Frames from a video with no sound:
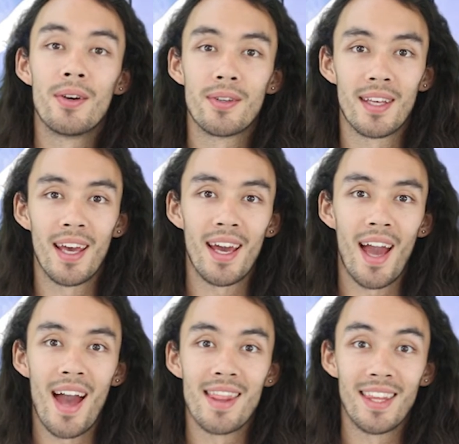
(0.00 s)
Okay,
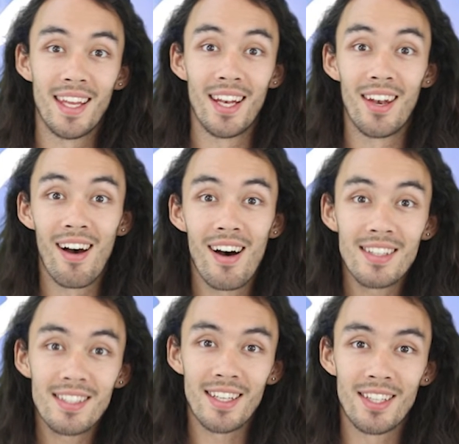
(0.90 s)
and the
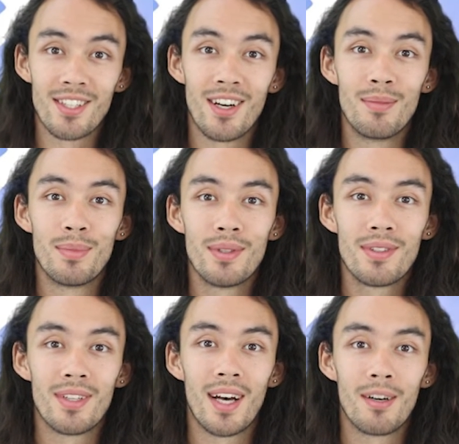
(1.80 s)
last example
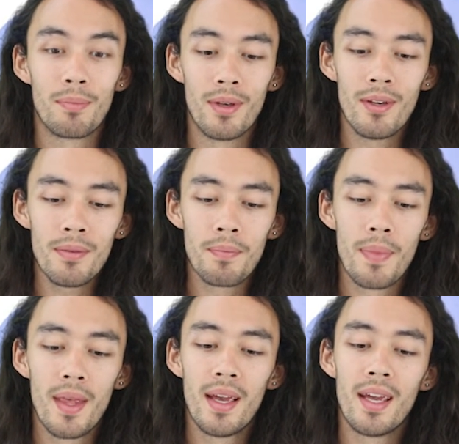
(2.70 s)
to help you
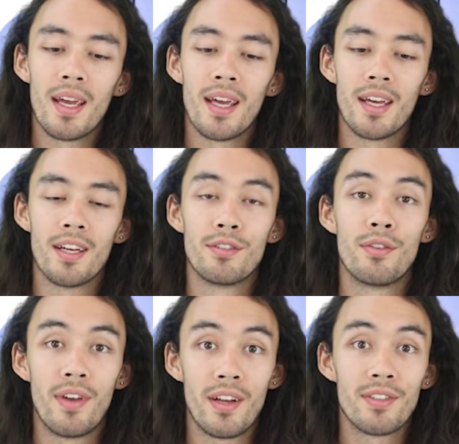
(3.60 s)
is
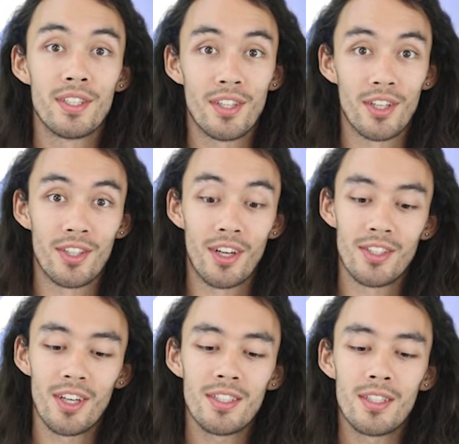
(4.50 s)
favorite dot dot
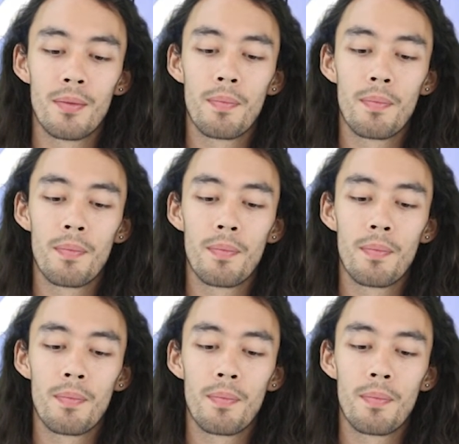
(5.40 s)
dot,